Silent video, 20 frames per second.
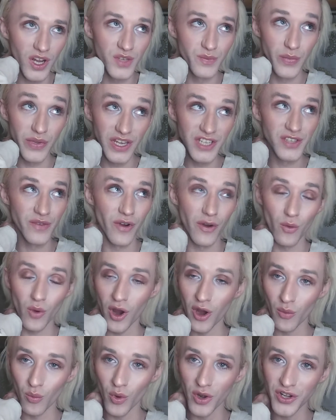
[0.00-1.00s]
because of
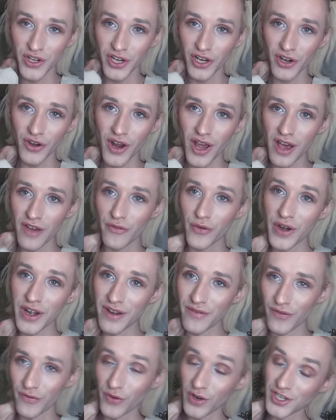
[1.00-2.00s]
our 1 year friend
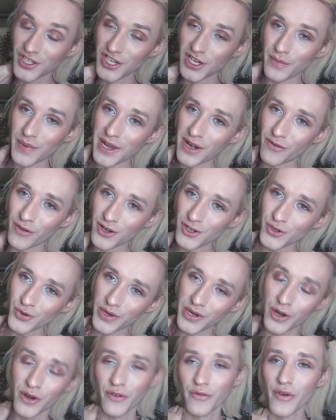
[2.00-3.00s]
of friendship
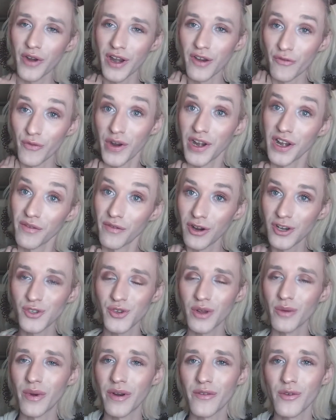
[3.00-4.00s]
anniversary or
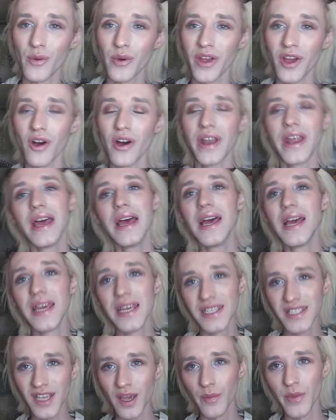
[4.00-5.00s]
friendiversary, whatever you want to call it,
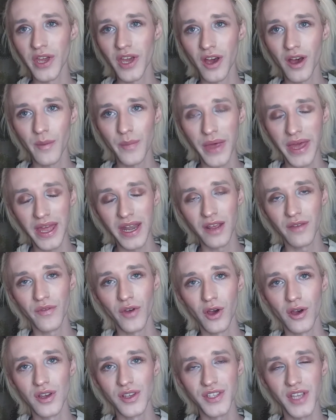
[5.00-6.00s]
is coming up, and it
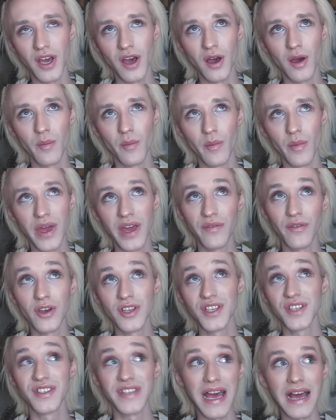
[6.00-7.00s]
falls
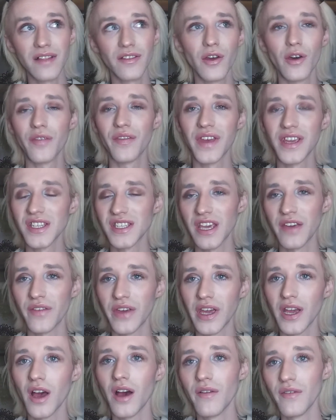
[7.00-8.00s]
exactly on
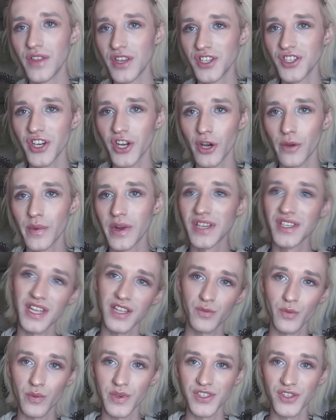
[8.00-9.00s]
Thanksgiving of this year, because
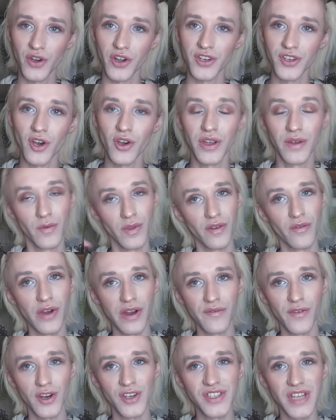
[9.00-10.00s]
that's when we started talking for the
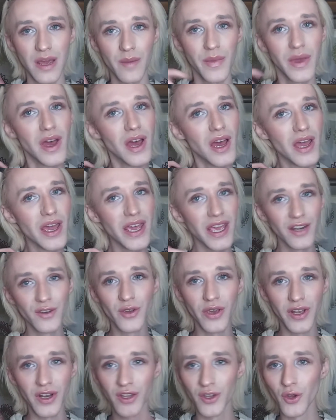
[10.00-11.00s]
very first time
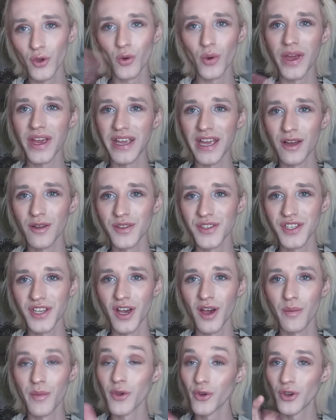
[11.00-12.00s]
in a Google Hangouts
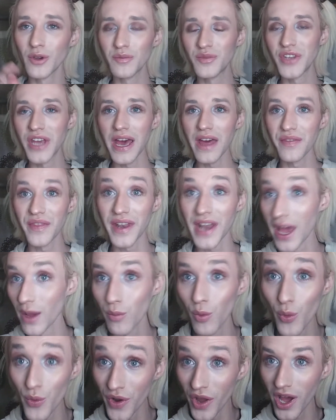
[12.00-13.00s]
group chat that I
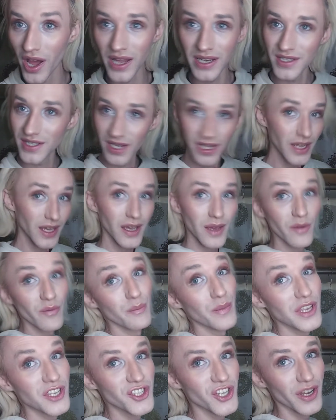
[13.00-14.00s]
will not
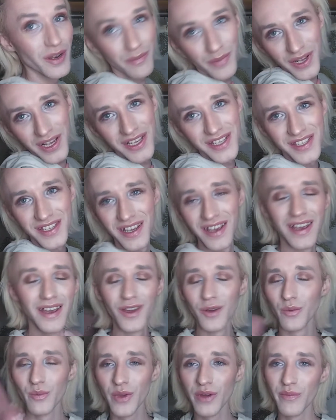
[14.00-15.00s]
mention, because
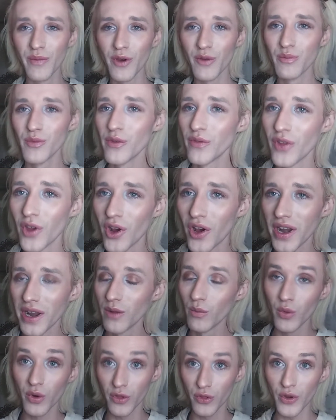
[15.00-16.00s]
we've both moved on
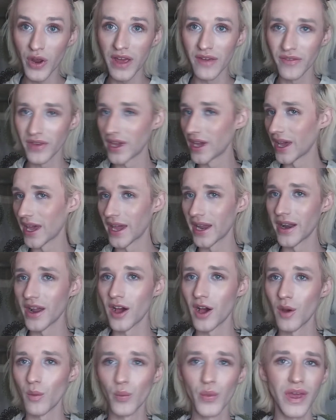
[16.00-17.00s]
and we're thriving, and
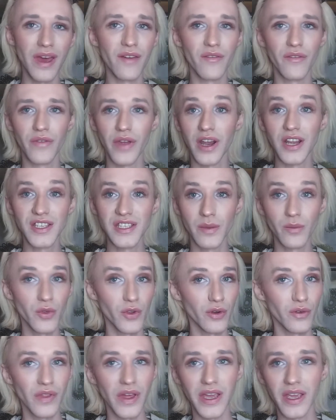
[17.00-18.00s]
we have very
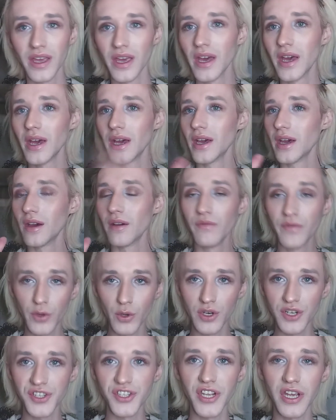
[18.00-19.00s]
similar like
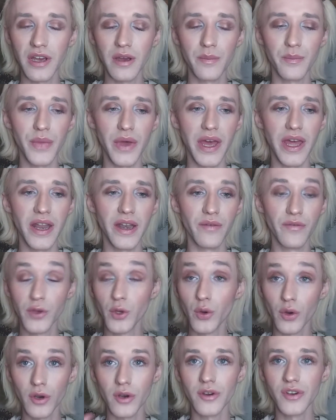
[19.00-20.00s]
viewership and
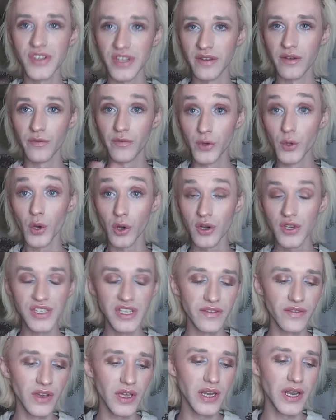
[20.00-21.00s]
viewers
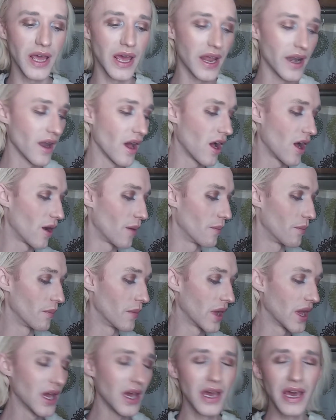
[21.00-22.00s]
even, and
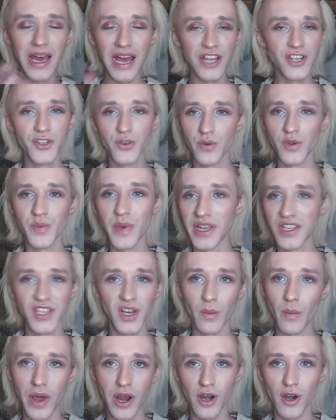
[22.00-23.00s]
I just respect and
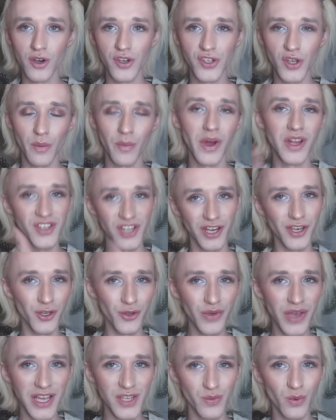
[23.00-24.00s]
admire her so much, and you
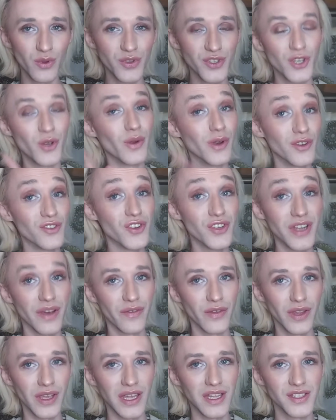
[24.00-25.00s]
guys will too, and you should
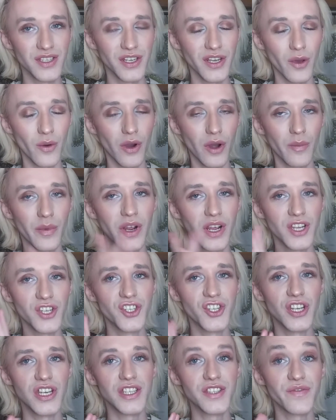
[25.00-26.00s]
definitely get to know her because
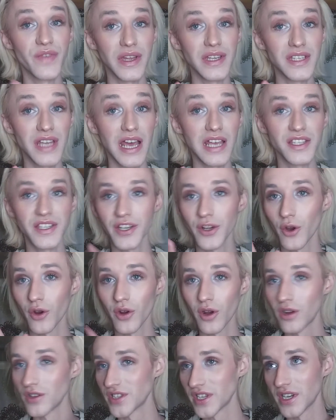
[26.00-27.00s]
she is fantastic. Her
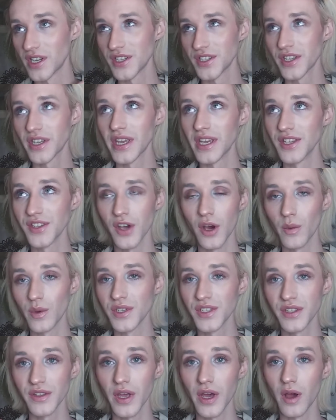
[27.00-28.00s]
content is
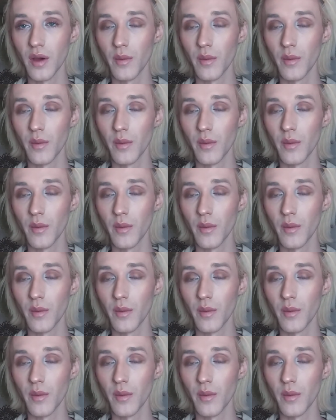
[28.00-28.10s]
always